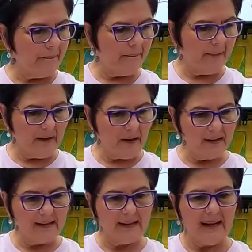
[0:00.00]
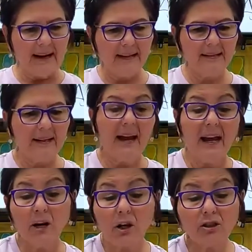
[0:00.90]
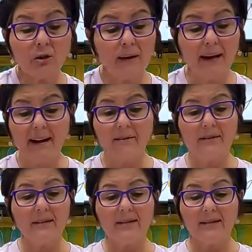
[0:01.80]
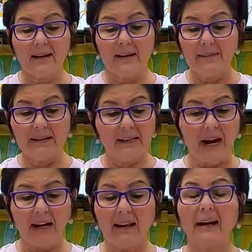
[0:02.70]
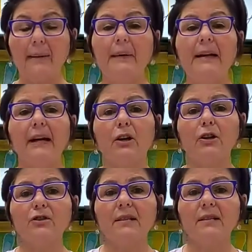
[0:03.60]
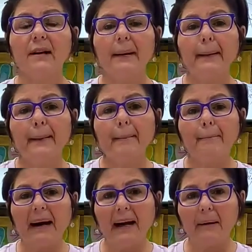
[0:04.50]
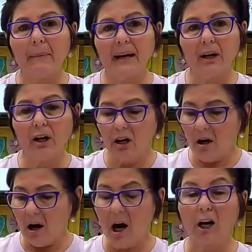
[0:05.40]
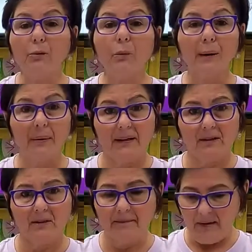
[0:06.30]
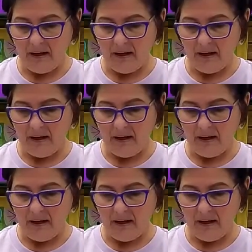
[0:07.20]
there is that. And also we have this, it's kind of like a beginner's bag maker hardware bundle.